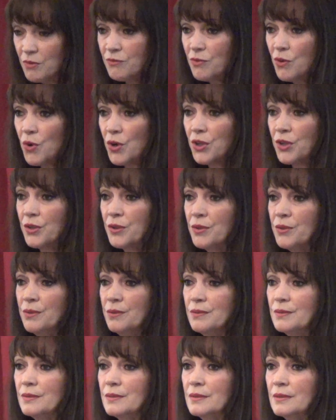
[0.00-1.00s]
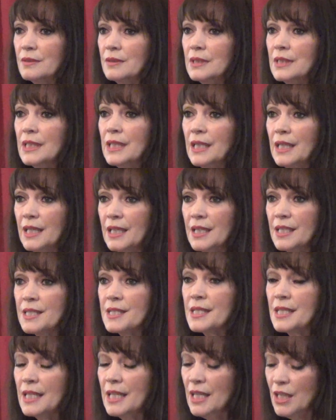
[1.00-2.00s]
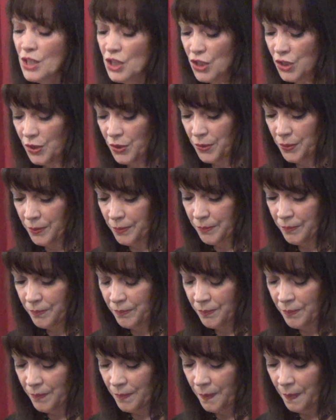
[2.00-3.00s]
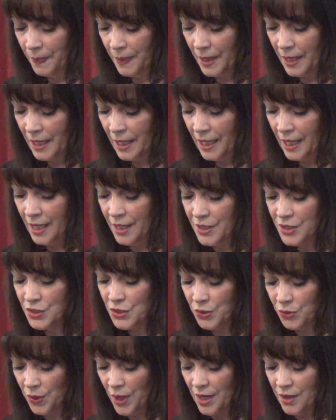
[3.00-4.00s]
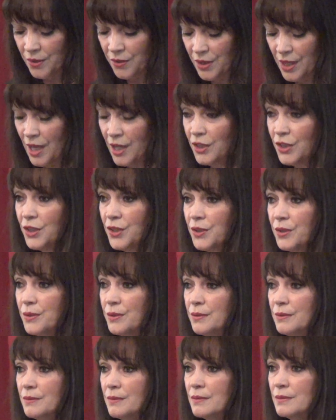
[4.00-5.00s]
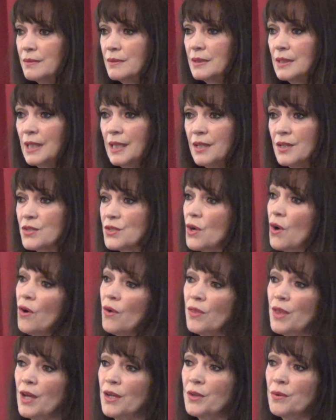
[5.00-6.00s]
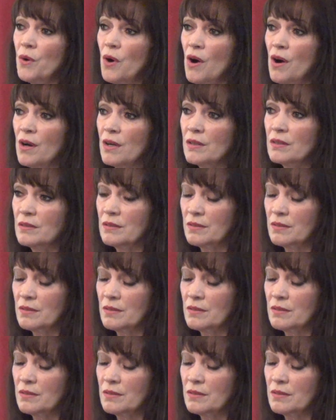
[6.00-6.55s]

before you. It is in you. It is greater than you. It is all that you are.